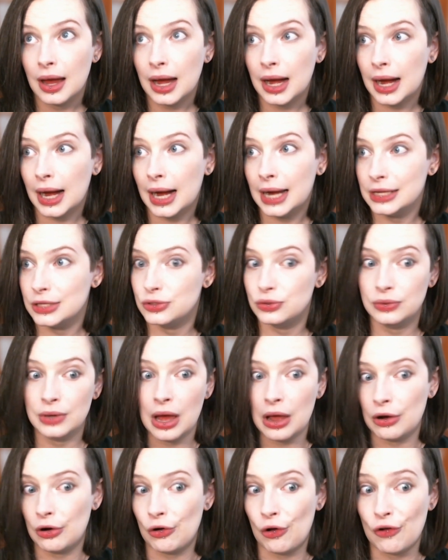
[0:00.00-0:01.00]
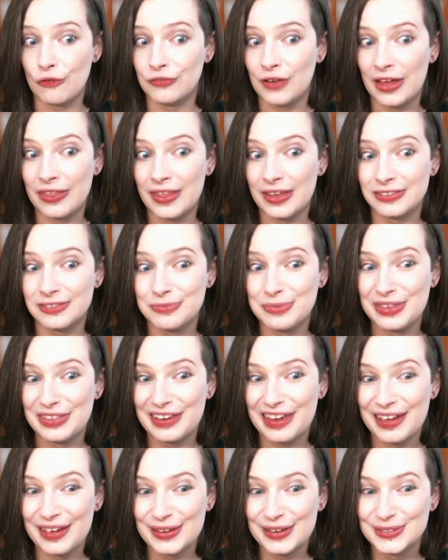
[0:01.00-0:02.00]
I do not at all find that to be the
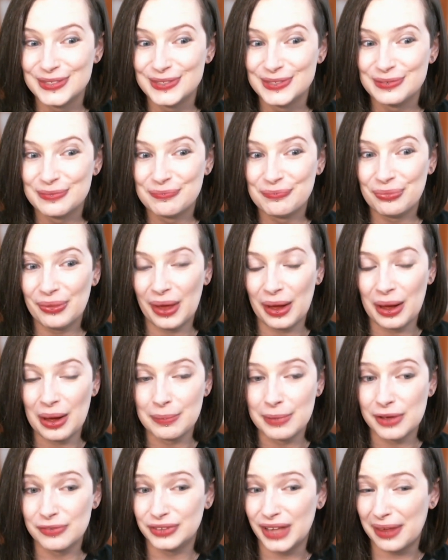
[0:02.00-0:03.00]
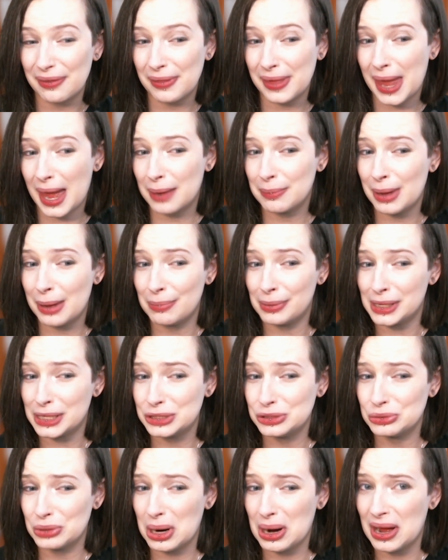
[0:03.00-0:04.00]
case. I've likely had my blood
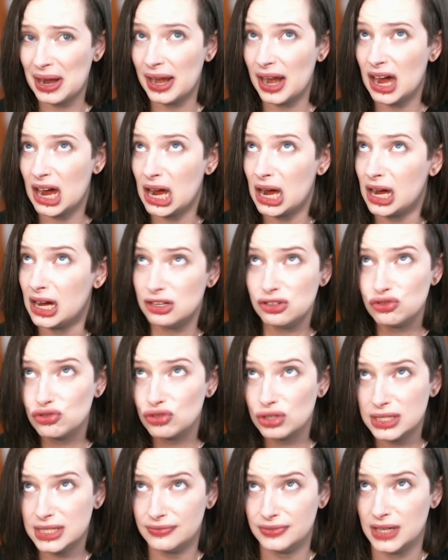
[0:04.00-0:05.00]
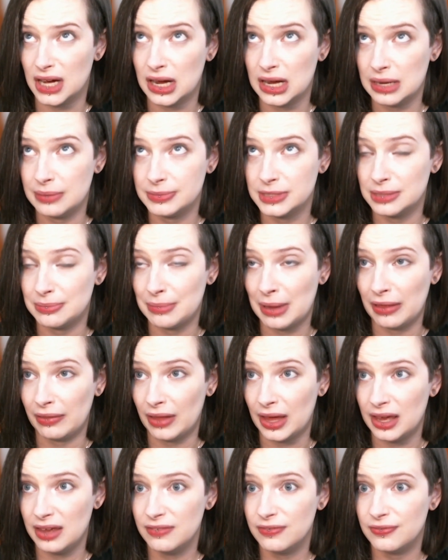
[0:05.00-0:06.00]
drawn hundreds of times in my
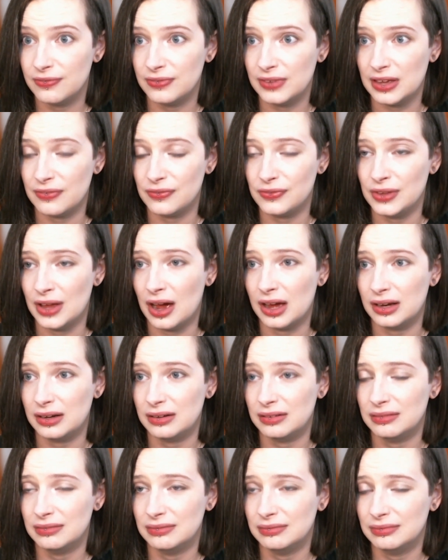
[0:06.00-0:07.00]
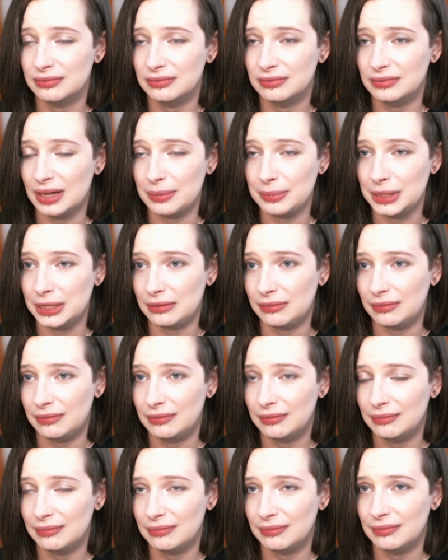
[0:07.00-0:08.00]
life, if not, I don't
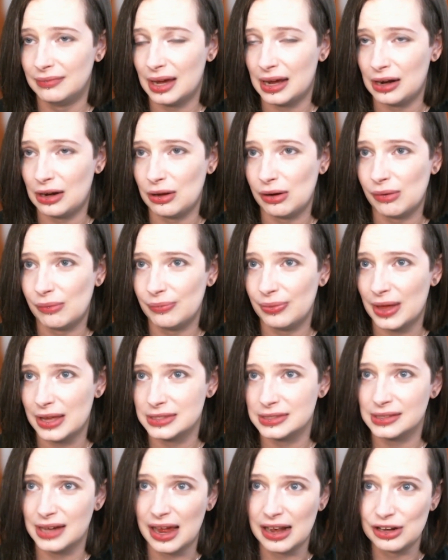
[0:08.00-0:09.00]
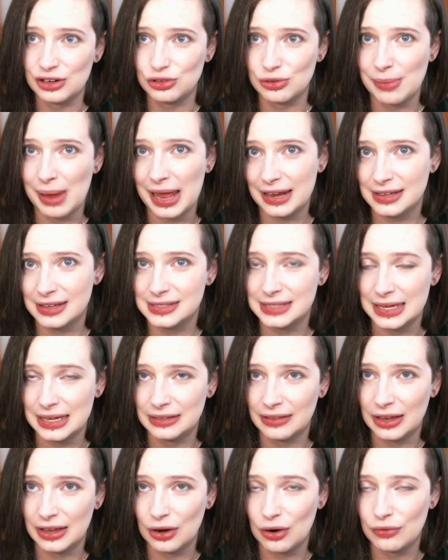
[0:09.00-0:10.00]
know, that's kind of dramatic saying
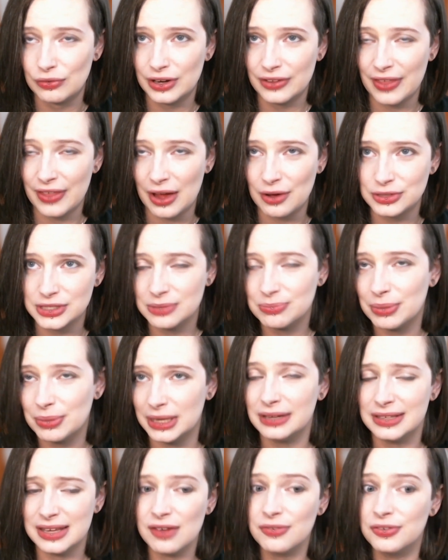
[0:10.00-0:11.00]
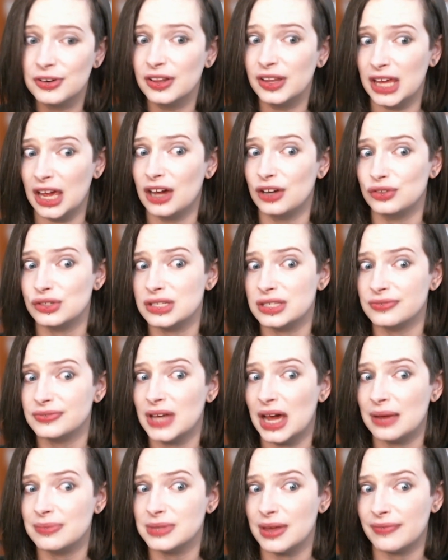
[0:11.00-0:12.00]
like over 1,000, but definitely hundreds of
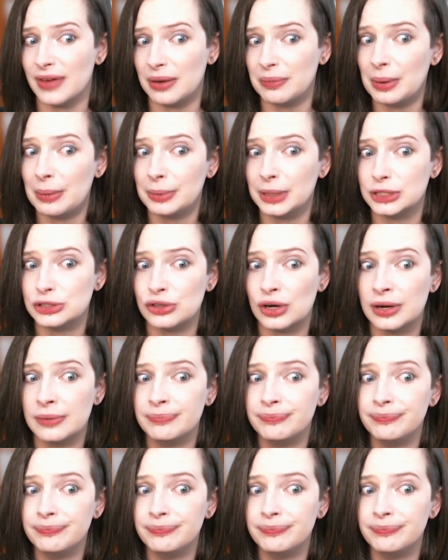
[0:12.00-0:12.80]
times I've had my blood drawn.